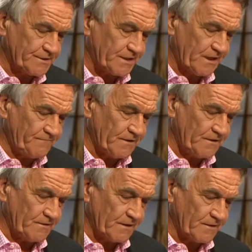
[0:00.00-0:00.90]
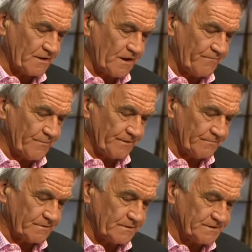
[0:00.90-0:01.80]
safety, the
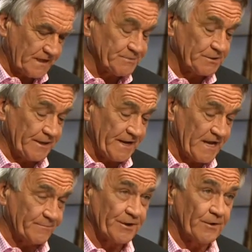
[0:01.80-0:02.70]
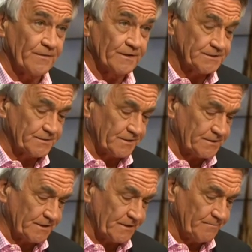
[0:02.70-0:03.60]
government is absolutely adamant on this,
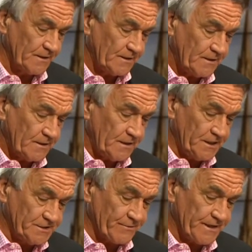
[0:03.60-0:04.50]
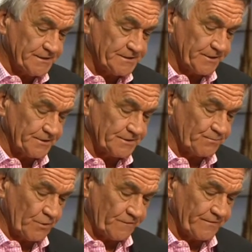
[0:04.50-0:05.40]
that injury incidents
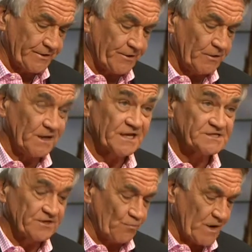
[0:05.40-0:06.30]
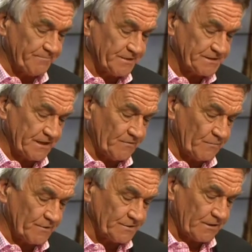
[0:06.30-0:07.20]
work for the Dole less than 1%,
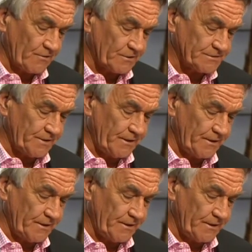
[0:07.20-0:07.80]
whereas across the